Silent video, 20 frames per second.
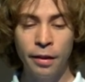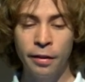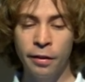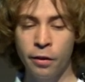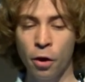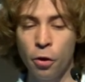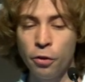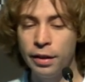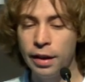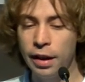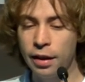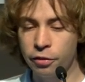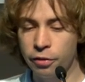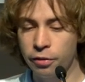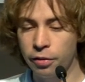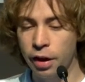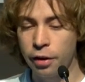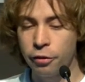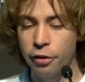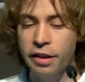So the
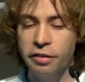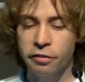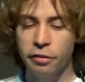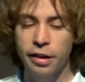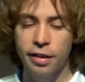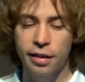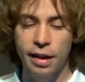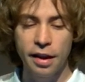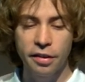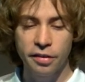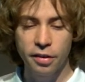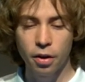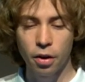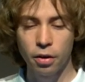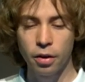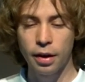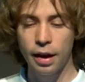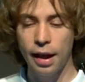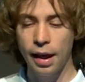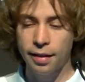address translation
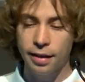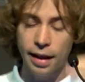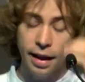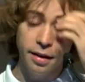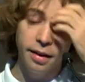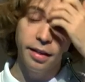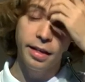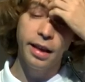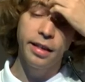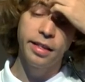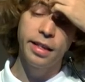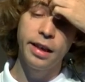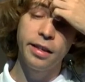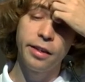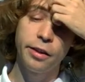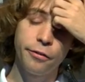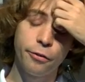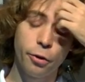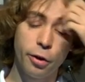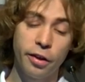on
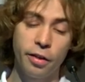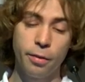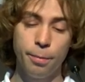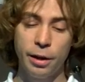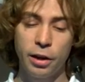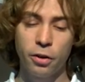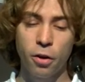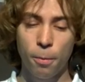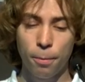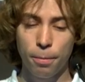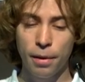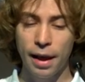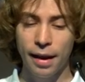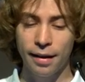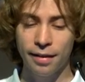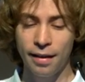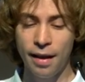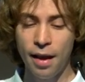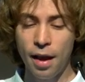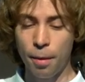x86-64 is a bit
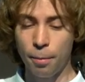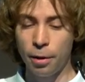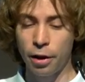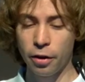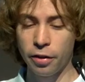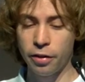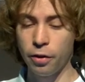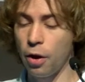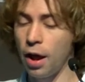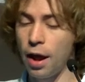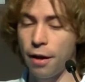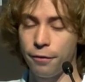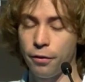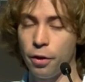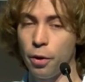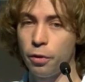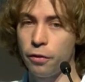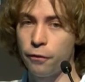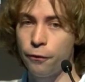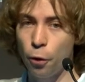complex because you have
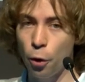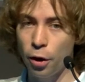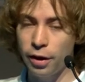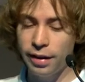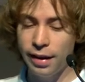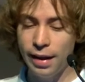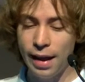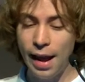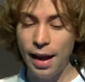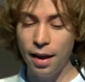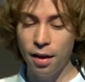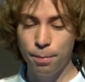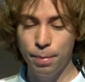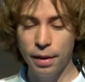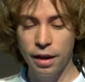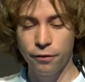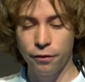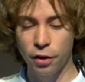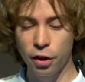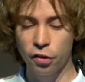those
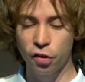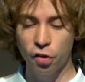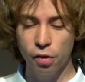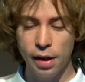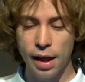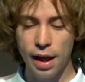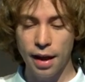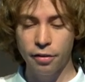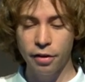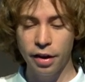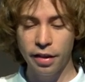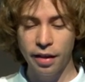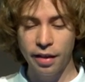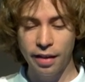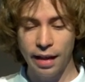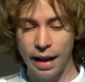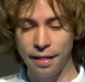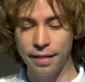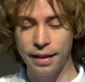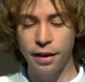48-bit virtual
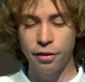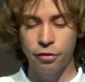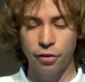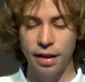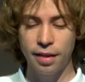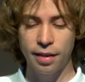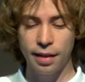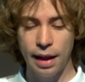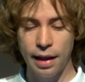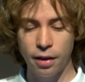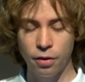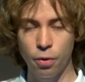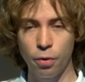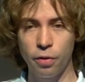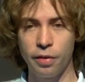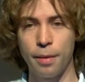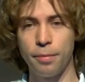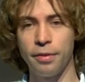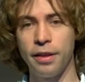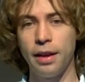addresses and they translate to
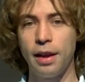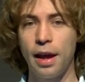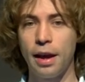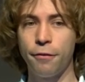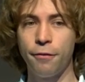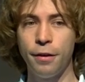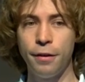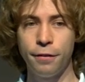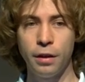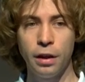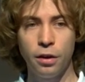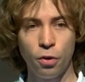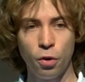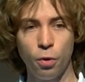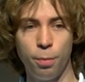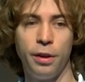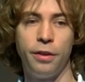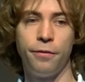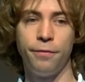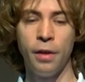something like
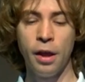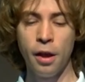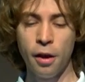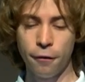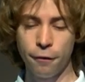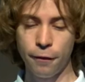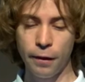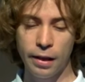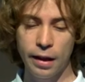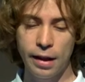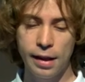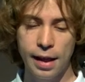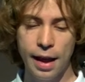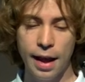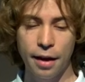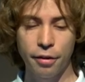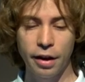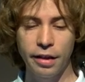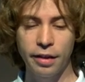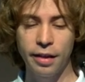52-bit physical
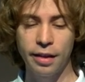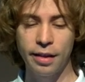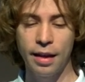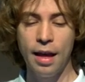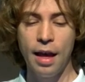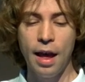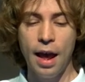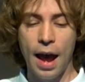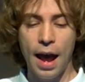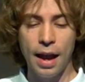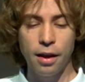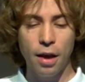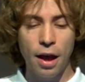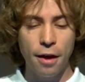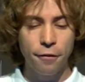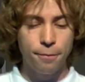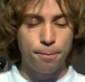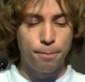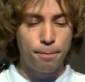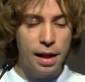addresses, and you
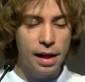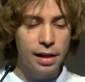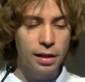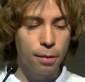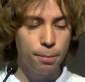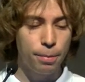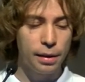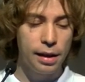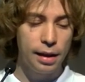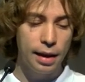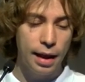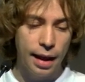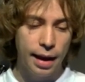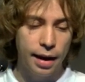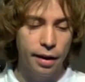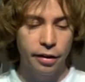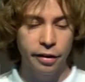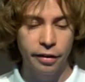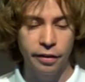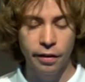have multiple
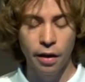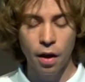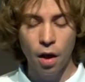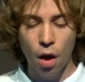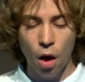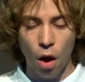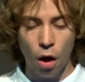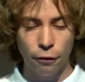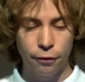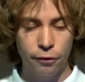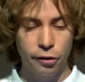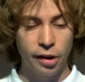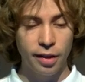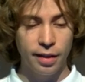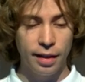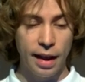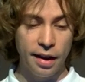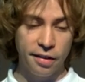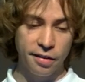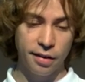layers of
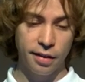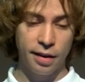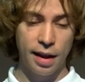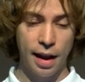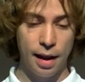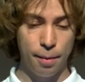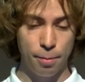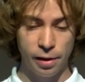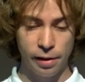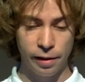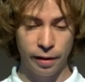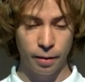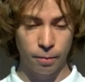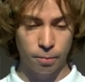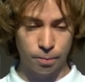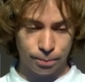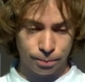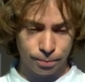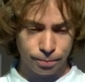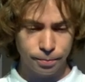translation tables.
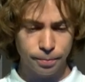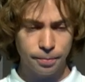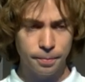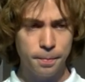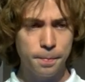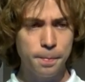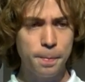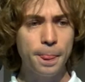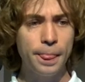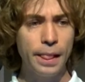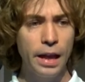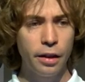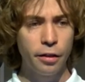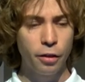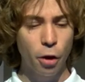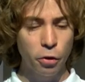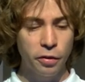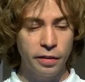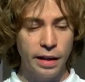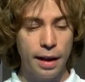
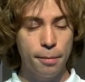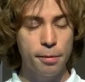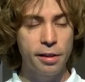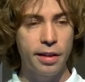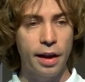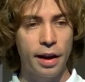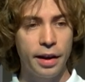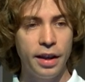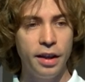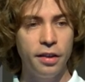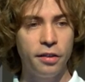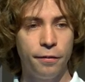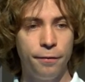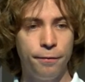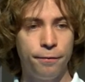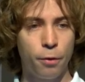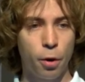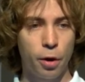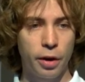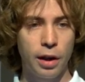Those tables are each
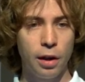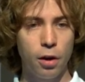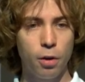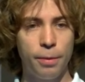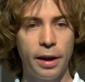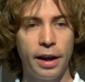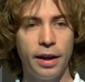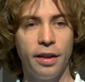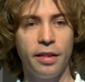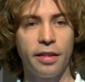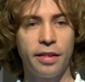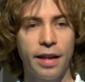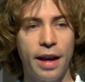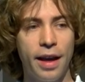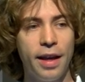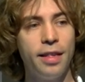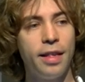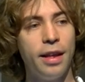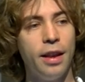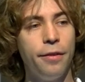4 kilobyte in
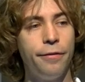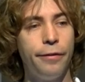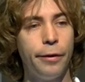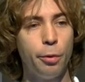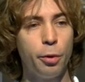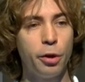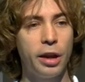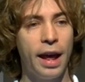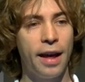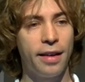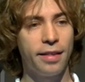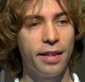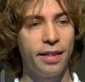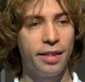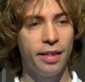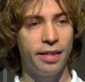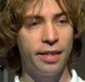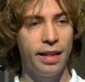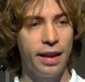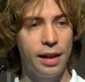size, and if you would
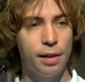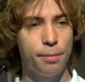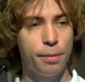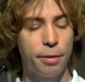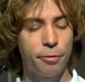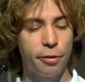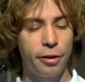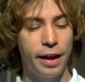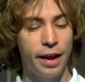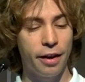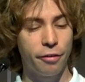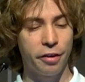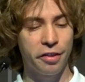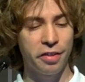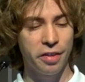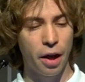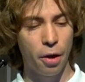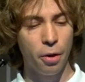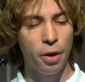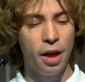access a single memory address
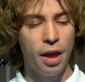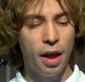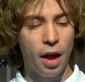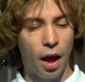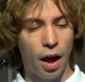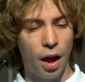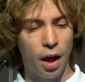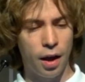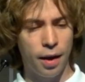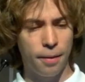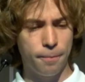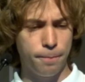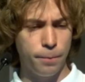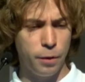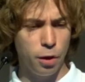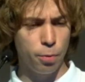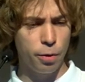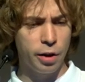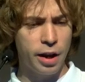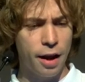now,
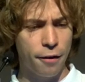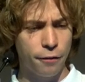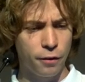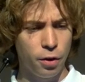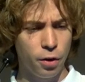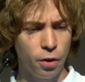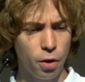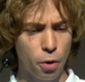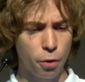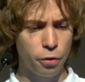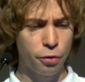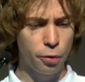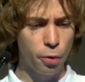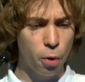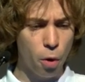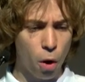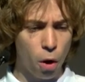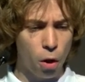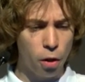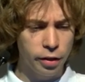you would have to go
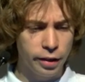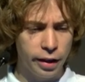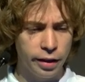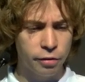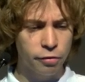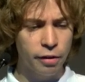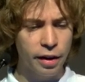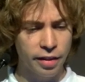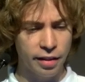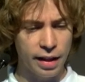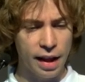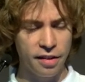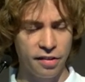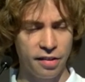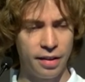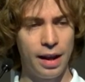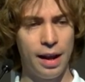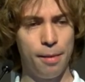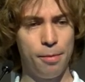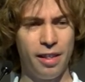through all these
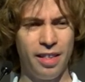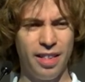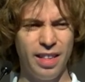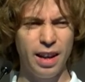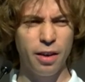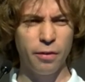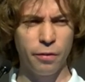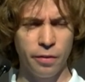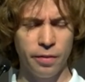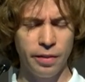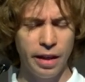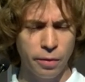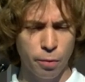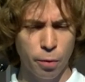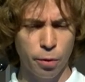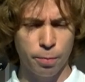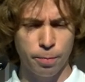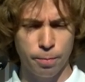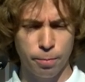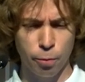translation tables. This
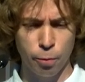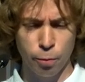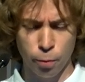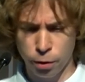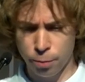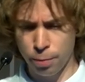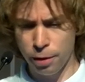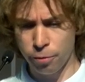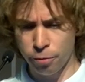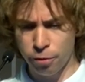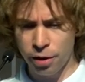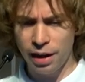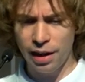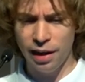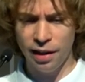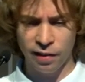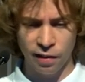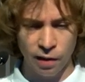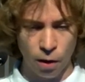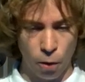would be
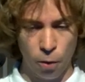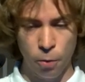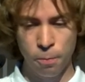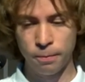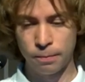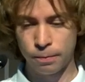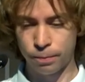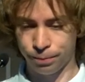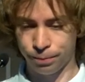really slow.